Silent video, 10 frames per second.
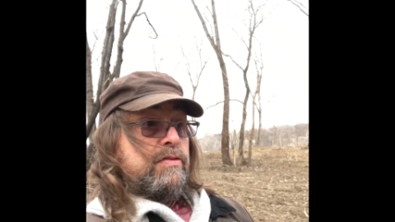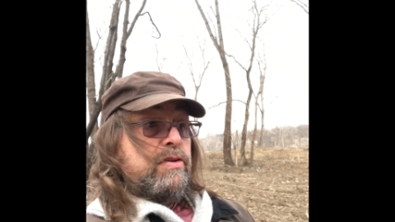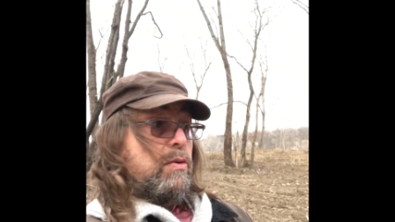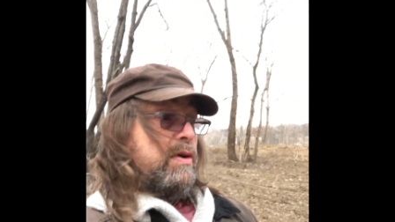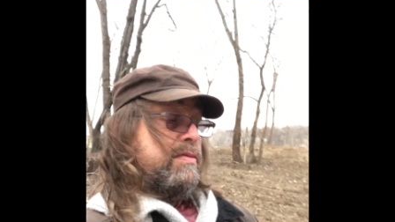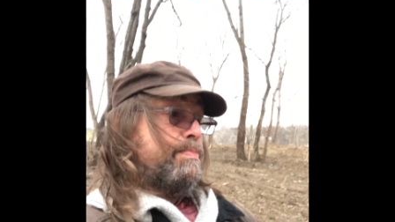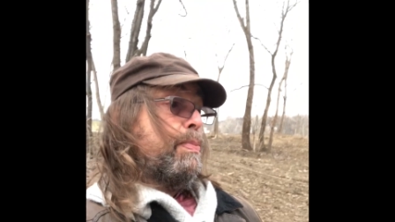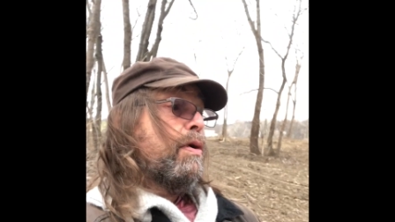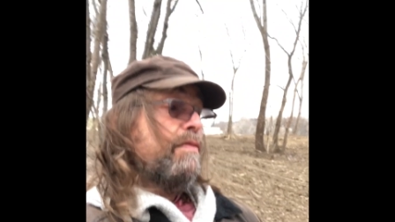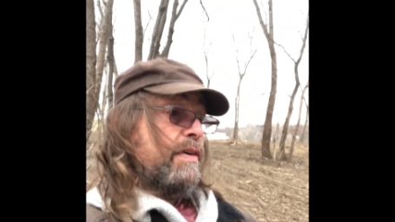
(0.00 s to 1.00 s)
So it's
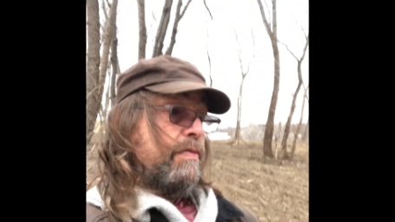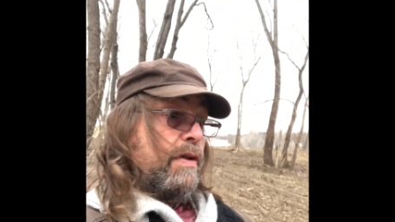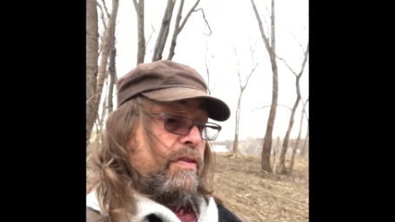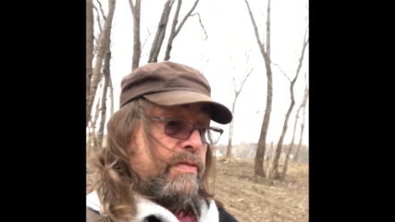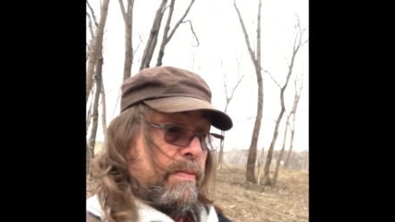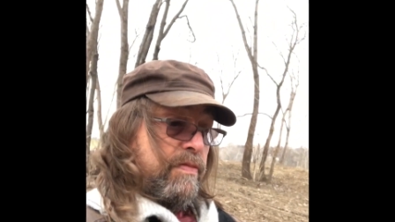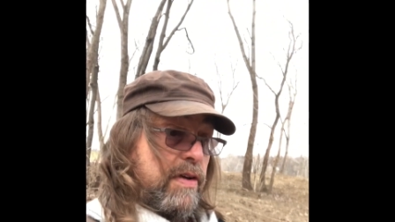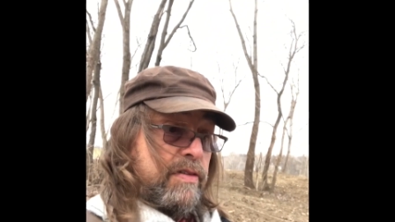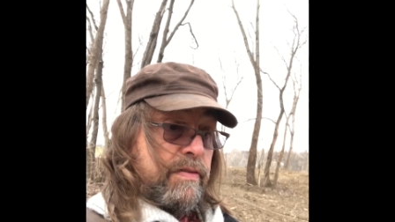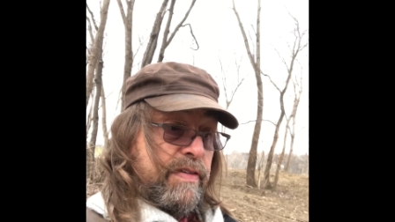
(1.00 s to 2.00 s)
perfect for
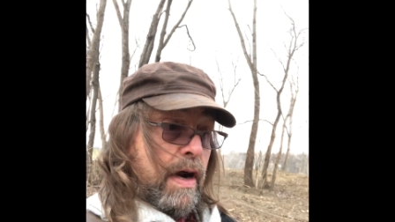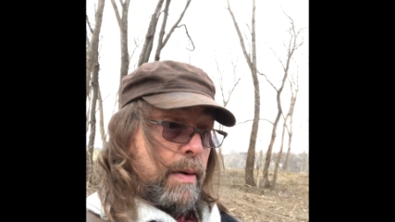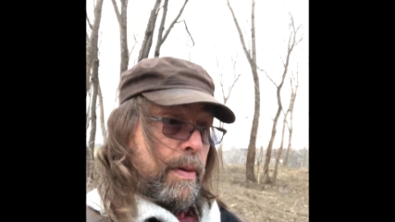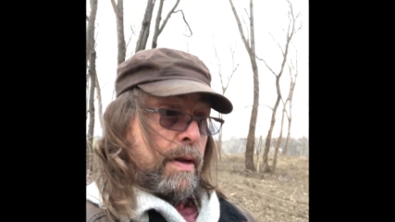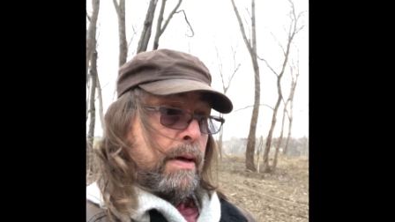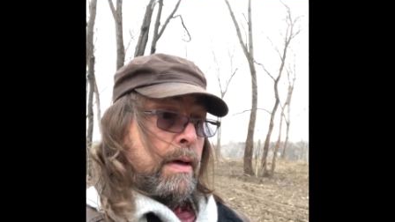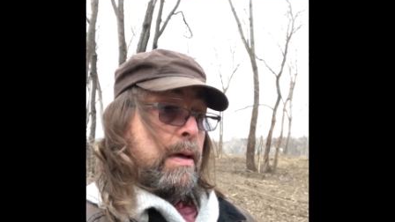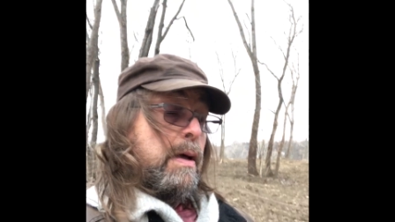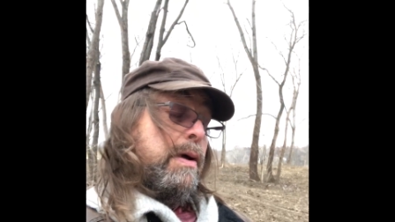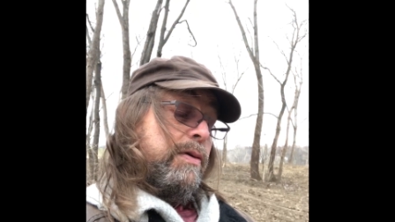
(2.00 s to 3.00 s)
this environment.
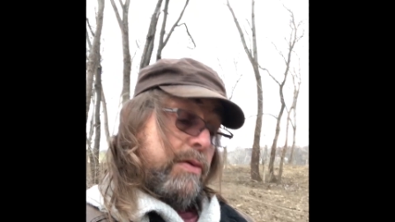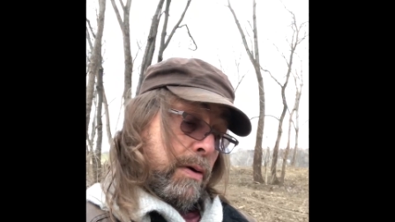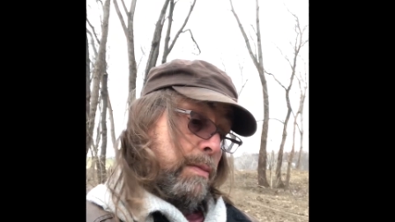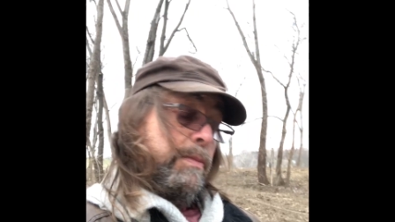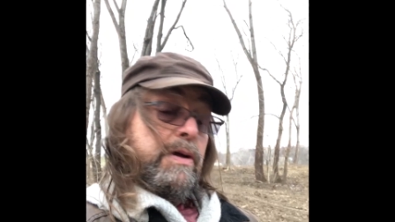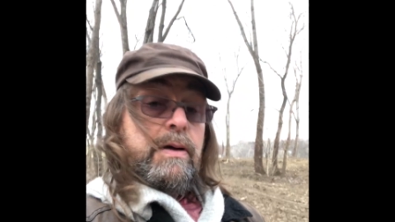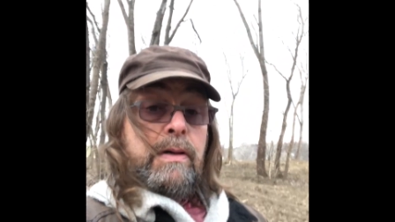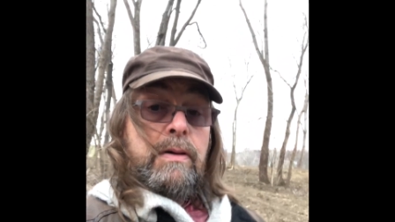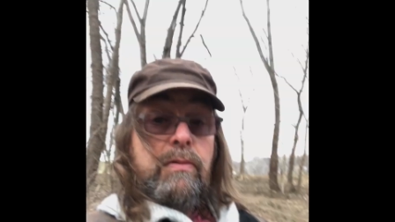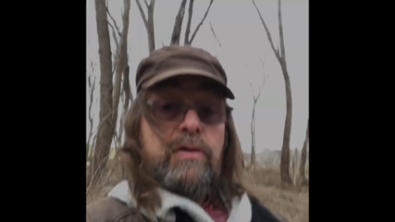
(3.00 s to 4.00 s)
So
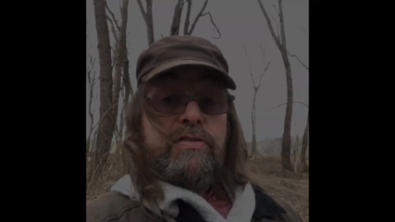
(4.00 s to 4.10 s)
we'll